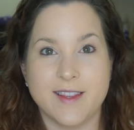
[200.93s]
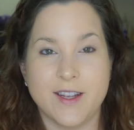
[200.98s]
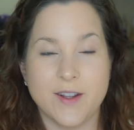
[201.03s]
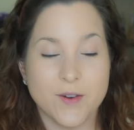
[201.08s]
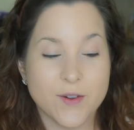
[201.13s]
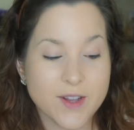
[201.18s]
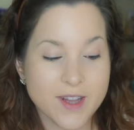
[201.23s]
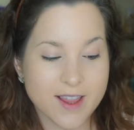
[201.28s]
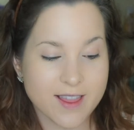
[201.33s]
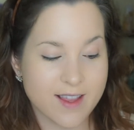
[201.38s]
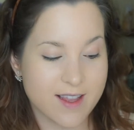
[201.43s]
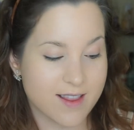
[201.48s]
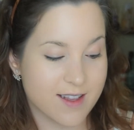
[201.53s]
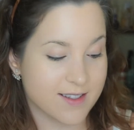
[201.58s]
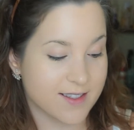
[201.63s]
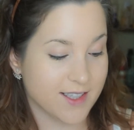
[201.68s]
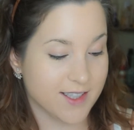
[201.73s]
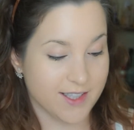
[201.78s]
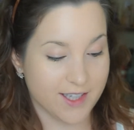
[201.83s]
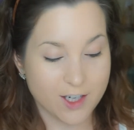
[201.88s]
The only thing
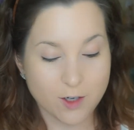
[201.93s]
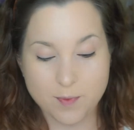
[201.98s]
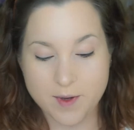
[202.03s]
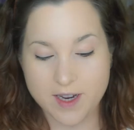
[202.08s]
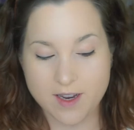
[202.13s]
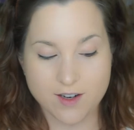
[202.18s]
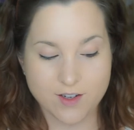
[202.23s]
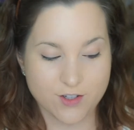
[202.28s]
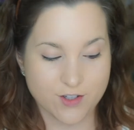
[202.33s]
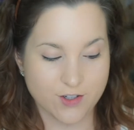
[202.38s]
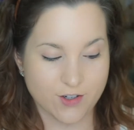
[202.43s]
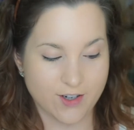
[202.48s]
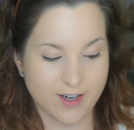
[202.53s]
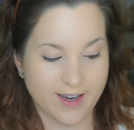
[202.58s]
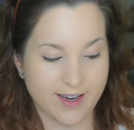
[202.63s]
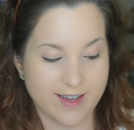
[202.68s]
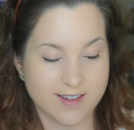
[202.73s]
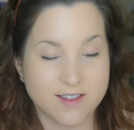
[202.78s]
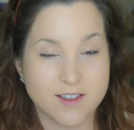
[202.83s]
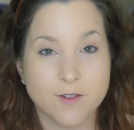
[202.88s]
that's a little bit
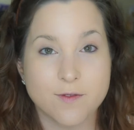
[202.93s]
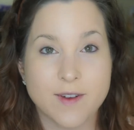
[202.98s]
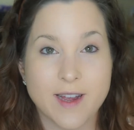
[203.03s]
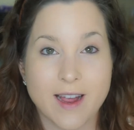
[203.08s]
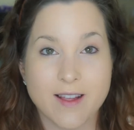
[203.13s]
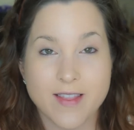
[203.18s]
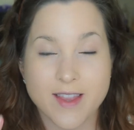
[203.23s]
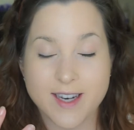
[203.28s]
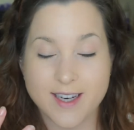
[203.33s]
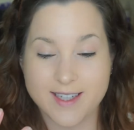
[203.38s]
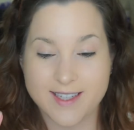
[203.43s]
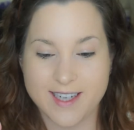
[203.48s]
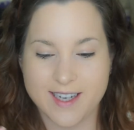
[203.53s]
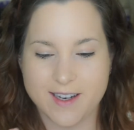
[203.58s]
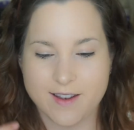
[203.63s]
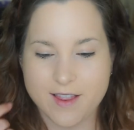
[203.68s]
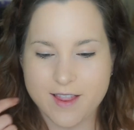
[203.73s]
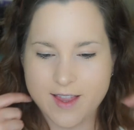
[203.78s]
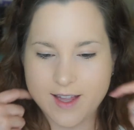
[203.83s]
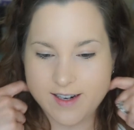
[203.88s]
concerning is the fact that it
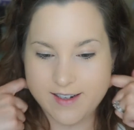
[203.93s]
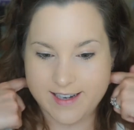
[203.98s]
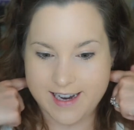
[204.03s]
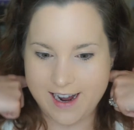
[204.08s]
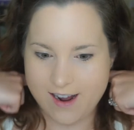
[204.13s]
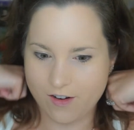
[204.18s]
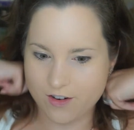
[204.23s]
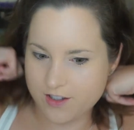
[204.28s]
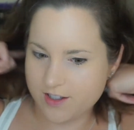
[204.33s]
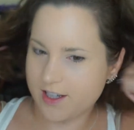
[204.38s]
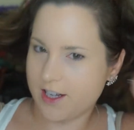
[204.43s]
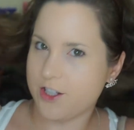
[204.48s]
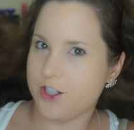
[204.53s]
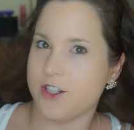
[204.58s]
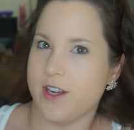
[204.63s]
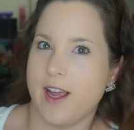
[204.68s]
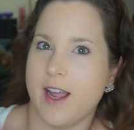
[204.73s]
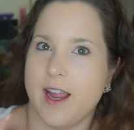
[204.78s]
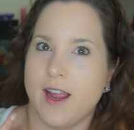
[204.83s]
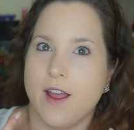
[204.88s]
did thin down
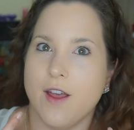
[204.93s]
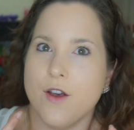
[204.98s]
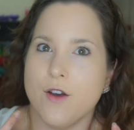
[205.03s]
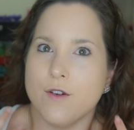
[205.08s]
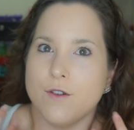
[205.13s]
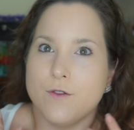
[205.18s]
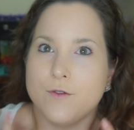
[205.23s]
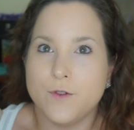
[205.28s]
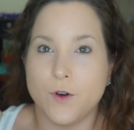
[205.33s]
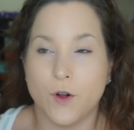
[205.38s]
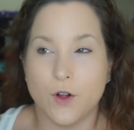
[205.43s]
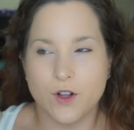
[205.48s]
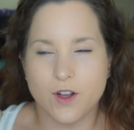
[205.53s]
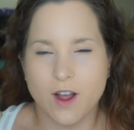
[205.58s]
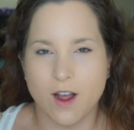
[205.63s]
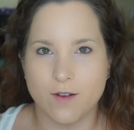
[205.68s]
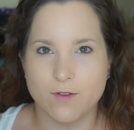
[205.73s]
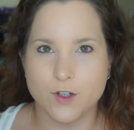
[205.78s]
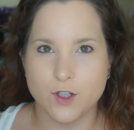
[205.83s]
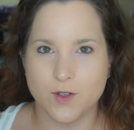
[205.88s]
such a full
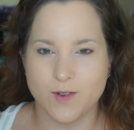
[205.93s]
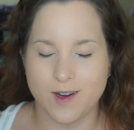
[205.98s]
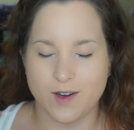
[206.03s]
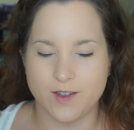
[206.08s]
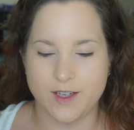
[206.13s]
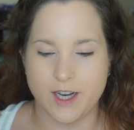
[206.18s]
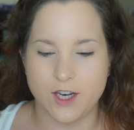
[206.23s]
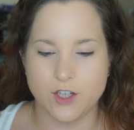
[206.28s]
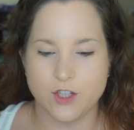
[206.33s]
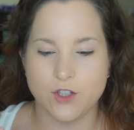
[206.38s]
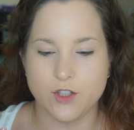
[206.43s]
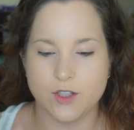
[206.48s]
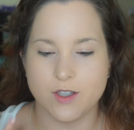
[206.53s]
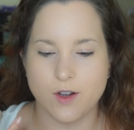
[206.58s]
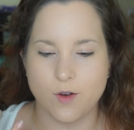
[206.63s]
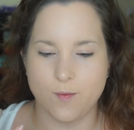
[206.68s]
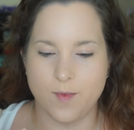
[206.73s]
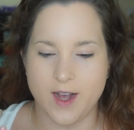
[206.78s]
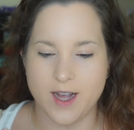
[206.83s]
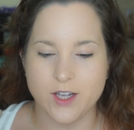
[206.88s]
coverage foundation
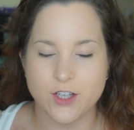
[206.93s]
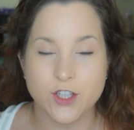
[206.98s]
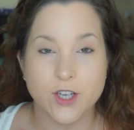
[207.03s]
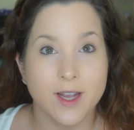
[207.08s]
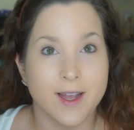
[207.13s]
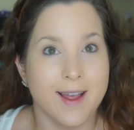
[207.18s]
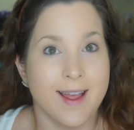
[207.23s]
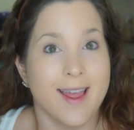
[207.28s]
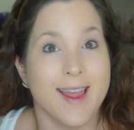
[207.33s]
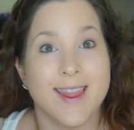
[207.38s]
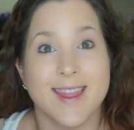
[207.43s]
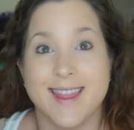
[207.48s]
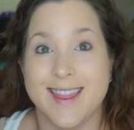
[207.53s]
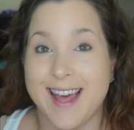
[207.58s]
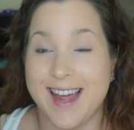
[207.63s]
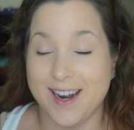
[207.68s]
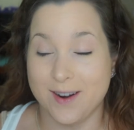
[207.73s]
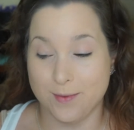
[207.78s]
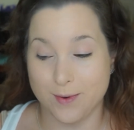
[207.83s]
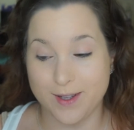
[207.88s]
so much
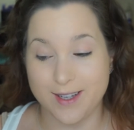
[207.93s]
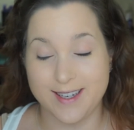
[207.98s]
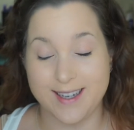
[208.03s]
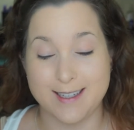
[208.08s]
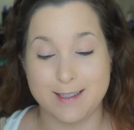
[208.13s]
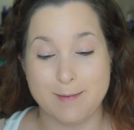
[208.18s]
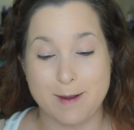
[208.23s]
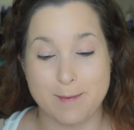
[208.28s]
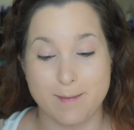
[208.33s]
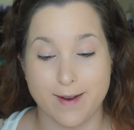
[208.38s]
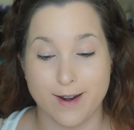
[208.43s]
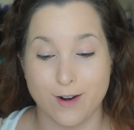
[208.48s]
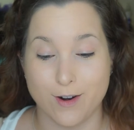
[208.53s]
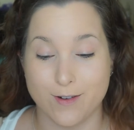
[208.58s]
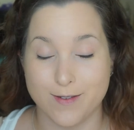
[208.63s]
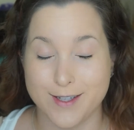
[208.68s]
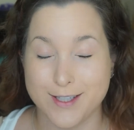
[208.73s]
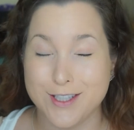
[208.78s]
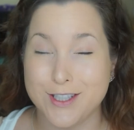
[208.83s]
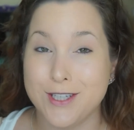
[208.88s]
that it really does make me
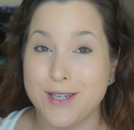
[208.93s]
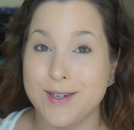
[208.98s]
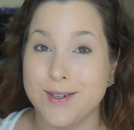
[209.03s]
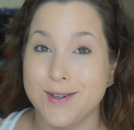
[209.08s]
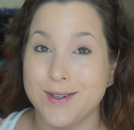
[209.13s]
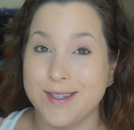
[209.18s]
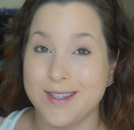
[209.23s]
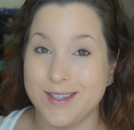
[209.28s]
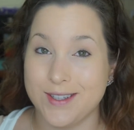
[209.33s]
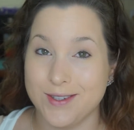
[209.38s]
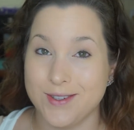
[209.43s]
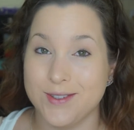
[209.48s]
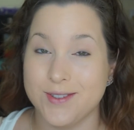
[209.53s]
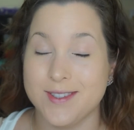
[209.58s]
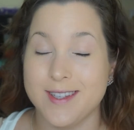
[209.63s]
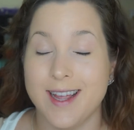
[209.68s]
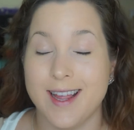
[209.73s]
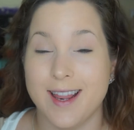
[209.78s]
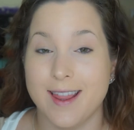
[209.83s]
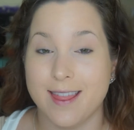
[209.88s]
nervous to
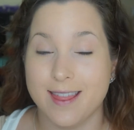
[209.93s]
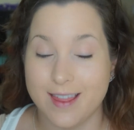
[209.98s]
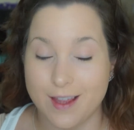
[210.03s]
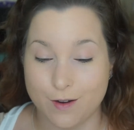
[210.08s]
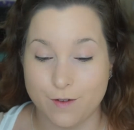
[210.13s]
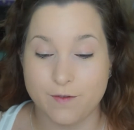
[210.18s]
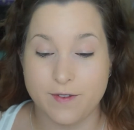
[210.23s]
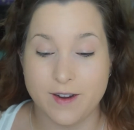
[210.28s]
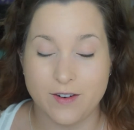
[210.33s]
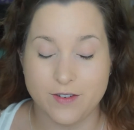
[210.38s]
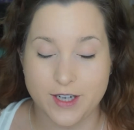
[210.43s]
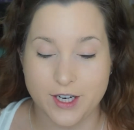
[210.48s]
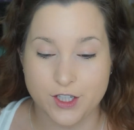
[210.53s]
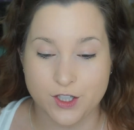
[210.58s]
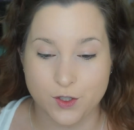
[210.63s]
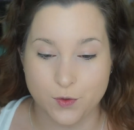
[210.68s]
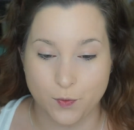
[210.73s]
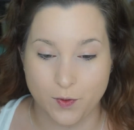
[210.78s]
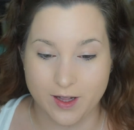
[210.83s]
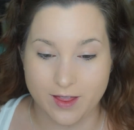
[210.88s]
use a thin
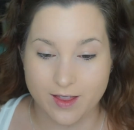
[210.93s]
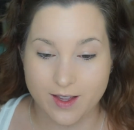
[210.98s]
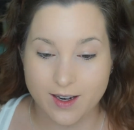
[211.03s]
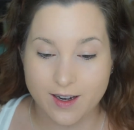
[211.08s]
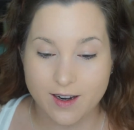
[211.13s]
foundation with